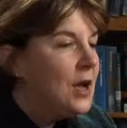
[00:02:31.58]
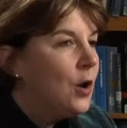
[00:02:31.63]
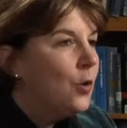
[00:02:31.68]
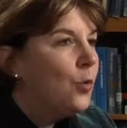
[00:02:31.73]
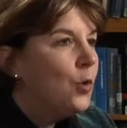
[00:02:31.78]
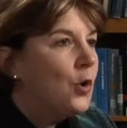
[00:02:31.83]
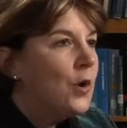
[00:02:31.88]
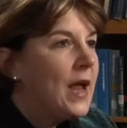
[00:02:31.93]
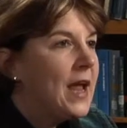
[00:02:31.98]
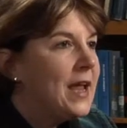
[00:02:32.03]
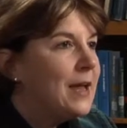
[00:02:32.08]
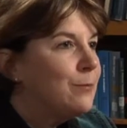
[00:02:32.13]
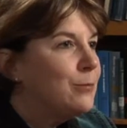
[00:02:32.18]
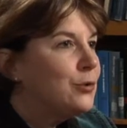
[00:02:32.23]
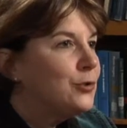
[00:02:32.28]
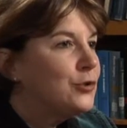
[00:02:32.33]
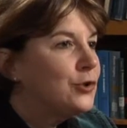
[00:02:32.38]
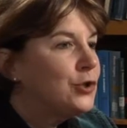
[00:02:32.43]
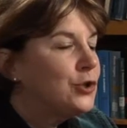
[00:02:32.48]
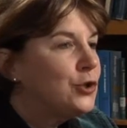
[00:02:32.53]
We're
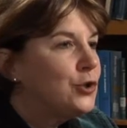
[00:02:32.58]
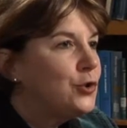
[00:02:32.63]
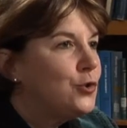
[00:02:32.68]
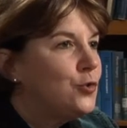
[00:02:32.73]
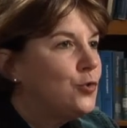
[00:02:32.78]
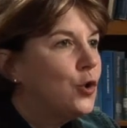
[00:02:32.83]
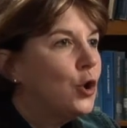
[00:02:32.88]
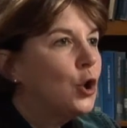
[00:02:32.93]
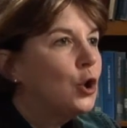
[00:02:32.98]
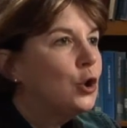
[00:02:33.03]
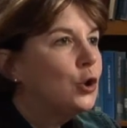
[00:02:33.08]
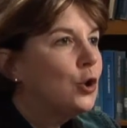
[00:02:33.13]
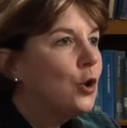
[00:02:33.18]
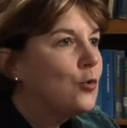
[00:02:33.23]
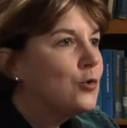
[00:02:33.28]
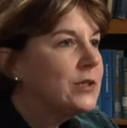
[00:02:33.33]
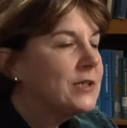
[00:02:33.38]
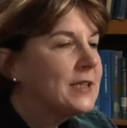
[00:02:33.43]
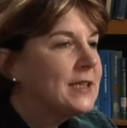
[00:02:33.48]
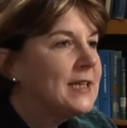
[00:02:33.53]
able to
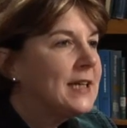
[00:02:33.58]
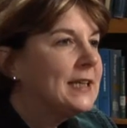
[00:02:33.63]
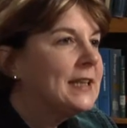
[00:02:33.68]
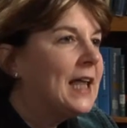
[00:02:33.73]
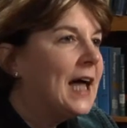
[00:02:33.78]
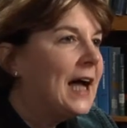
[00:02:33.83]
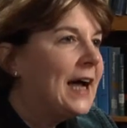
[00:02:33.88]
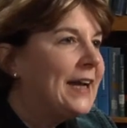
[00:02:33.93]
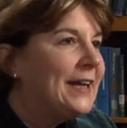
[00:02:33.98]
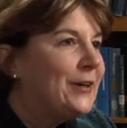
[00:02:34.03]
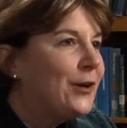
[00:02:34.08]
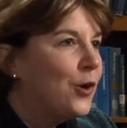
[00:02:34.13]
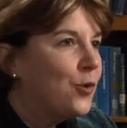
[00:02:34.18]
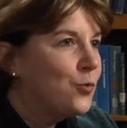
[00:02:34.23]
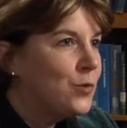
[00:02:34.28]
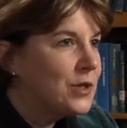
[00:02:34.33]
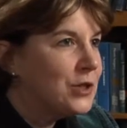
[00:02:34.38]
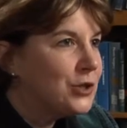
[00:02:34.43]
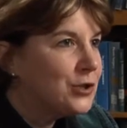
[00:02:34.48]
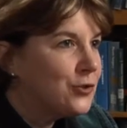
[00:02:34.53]
closely align our
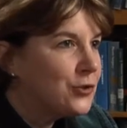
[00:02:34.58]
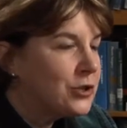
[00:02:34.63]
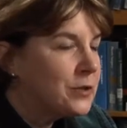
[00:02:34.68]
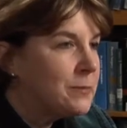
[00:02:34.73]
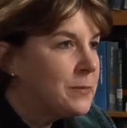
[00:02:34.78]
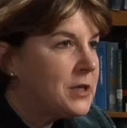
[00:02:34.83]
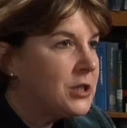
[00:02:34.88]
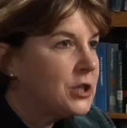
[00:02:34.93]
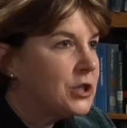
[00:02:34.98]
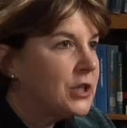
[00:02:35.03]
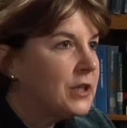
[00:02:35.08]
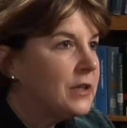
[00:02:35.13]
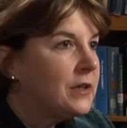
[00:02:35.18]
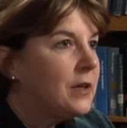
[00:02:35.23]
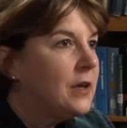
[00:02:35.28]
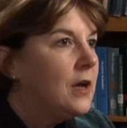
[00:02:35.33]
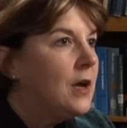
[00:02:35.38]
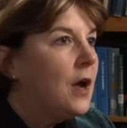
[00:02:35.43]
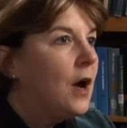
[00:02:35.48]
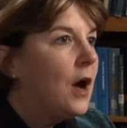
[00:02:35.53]
research
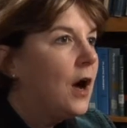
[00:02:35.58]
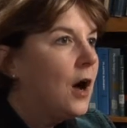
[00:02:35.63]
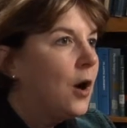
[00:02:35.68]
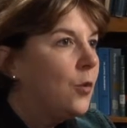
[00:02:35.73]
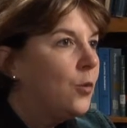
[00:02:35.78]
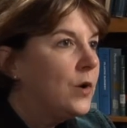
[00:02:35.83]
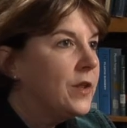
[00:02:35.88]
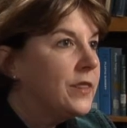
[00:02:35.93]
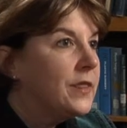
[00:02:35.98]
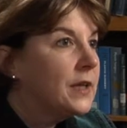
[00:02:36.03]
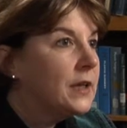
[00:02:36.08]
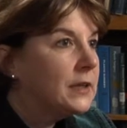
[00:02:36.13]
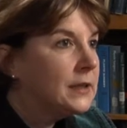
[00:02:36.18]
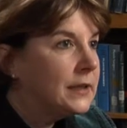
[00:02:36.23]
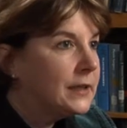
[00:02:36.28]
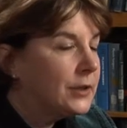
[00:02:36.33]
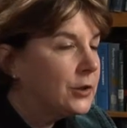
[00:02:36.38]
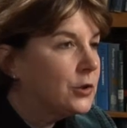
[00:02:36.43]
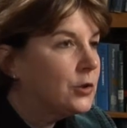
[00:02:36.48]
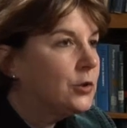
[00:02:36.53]
mission uh, with the
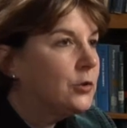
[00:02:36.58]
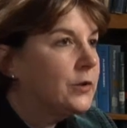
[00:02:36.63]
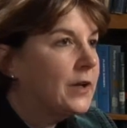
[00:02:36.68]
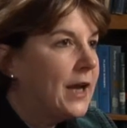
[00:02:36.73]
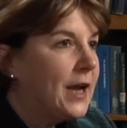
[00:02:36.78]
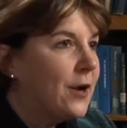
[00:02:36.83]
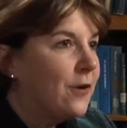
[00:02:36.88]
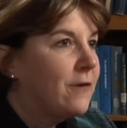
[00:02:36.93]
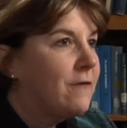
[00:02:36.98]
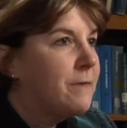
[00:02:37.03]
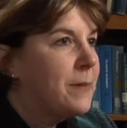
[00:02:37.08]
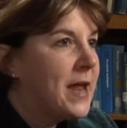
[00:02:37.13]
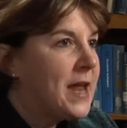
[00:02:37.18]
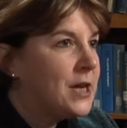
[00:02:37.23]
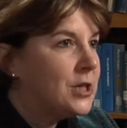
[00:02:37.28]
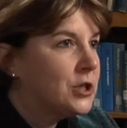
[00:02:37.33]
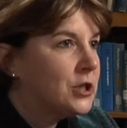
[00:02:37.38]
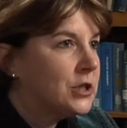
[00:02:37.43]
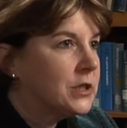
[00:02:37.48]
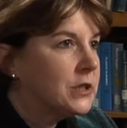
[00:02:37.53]
clinical care of
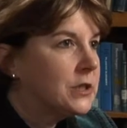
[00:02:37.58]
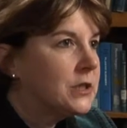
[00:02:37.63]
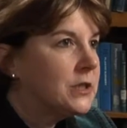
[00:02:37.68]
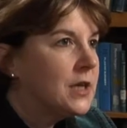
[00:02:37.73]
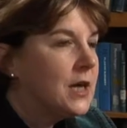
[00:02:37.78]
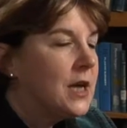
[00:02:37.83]
patients.